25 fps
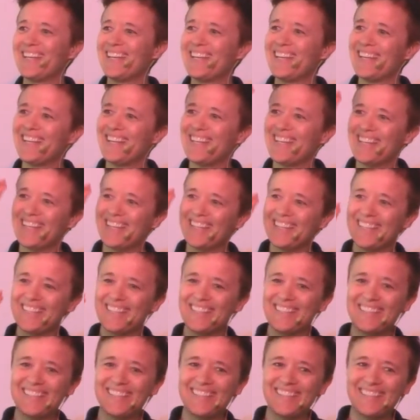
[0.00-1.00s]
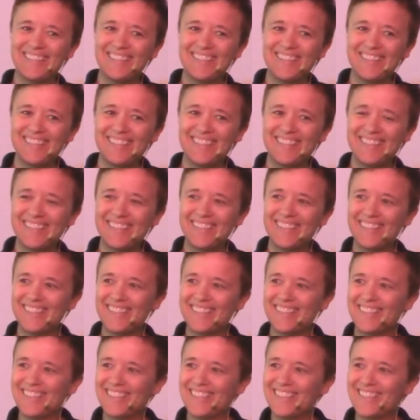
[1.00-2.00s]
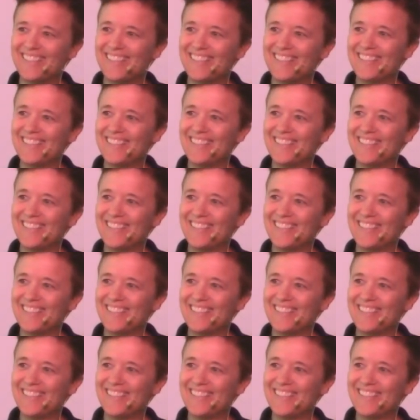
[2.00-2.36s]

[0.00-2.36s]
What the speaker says: Nothing is said.